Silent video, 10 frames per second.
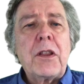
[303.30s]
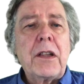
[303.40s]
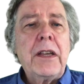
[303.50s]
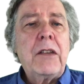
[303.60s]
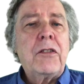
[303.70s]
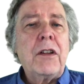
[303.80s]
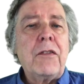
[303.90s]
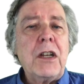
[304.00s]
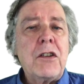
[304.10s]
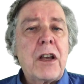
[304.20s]
a list of
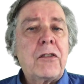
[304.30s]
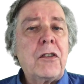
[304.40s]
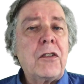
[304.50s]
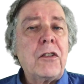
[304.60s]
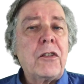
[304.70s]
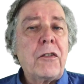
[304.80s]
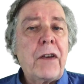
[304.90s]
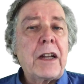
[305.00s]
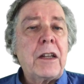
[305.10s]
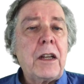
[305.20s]
injustices
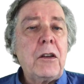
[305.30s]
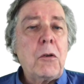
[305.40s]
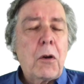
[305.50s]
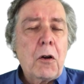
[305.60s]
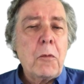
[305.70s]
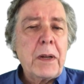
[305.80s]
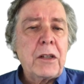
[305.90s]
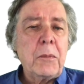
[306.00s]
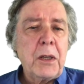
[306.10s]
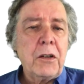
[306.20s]
affecting your home and
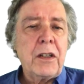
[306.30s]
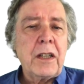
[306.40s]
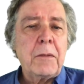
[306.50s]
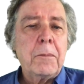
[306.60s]
community.